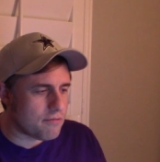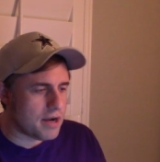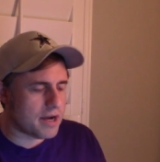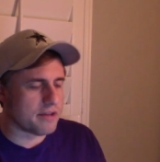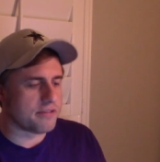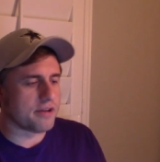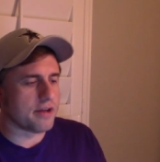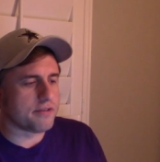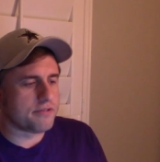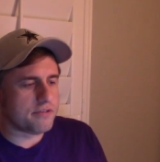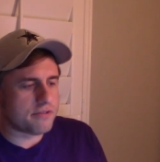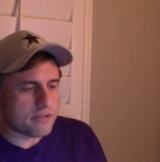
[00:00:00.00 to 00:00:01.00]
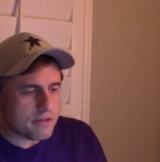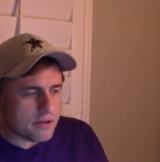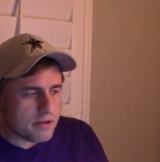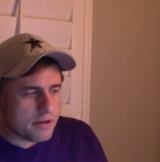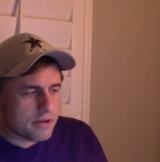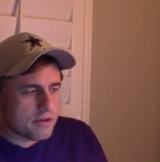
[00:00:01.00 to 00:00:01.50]
rocket science. Just
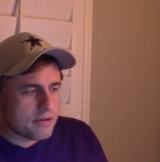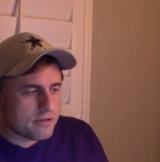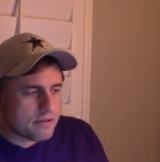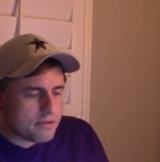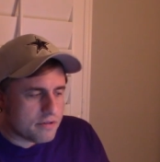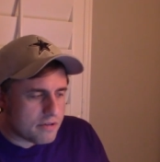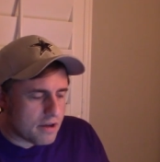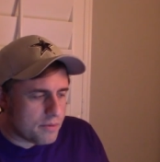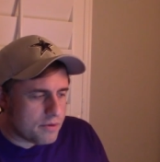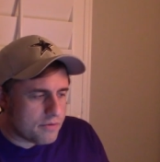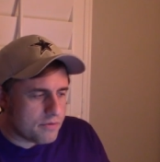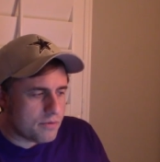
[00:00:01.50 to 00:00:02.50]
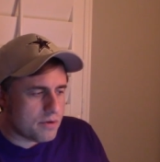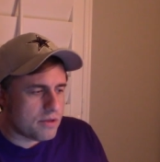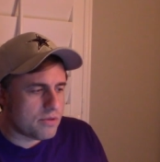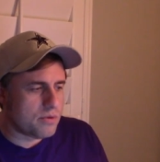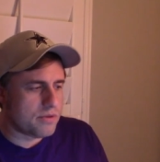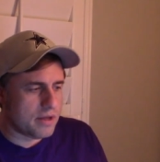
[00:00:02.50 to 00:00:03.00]
tell me if you
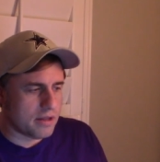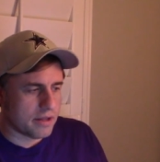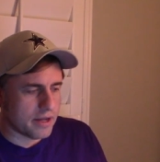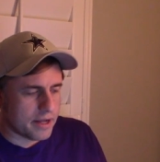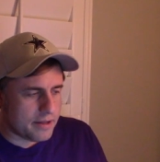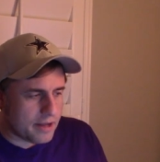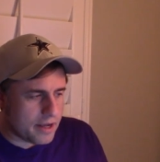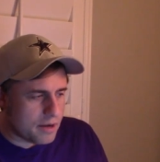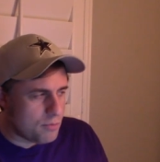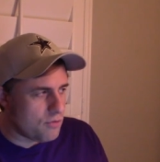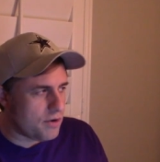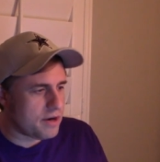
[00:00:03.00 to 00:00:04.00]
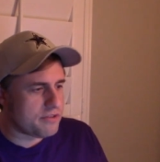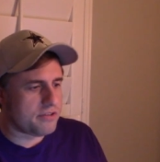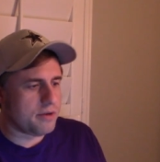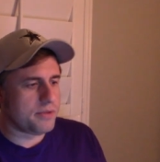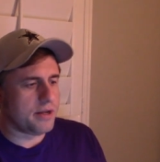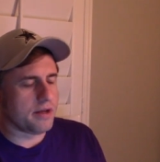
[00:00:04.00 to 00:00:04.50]
want to do a deal or not, and then I can move on to
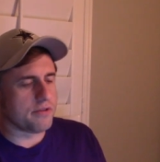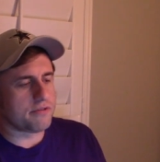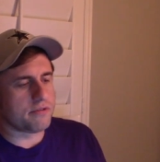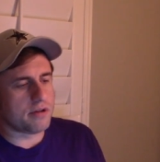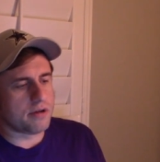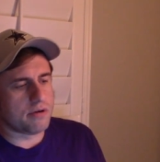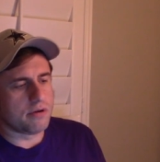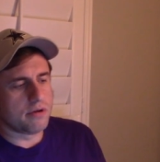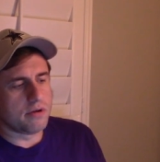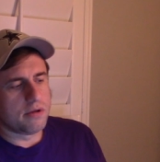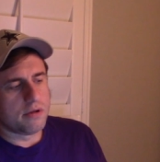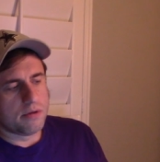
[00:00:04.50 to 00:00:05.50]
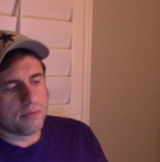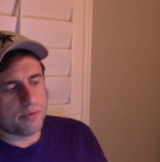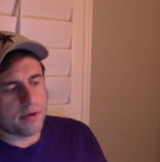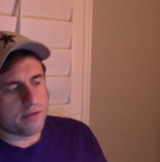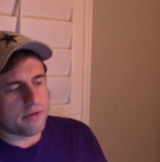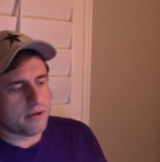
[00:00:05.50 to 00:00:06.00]
something else, you know.
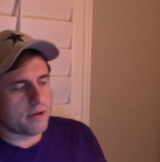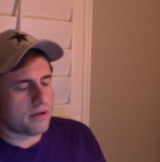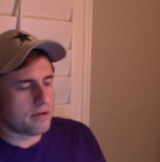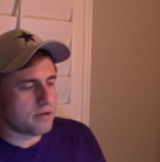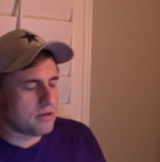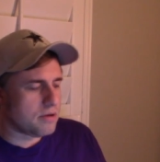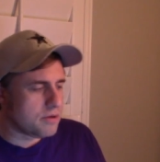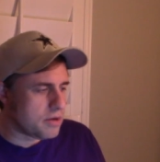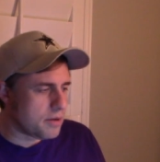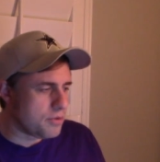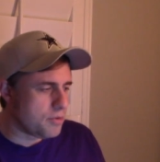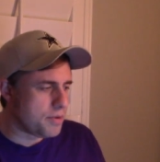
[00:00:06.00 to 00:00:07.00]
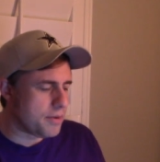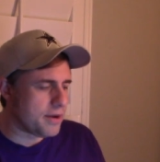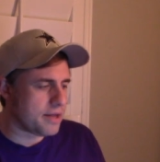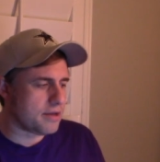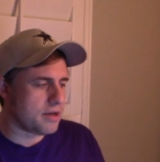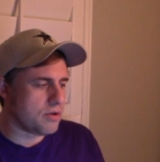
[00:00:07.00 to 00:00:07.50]
But you people
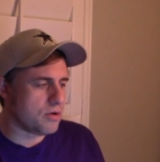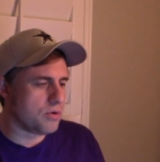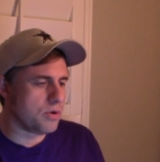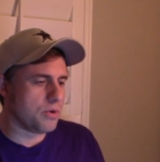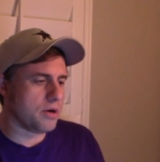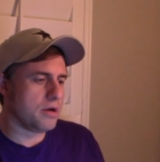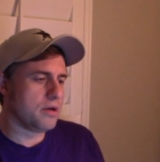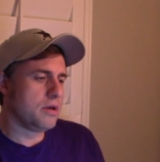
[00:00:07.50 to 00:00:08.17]
out there, you know who you are.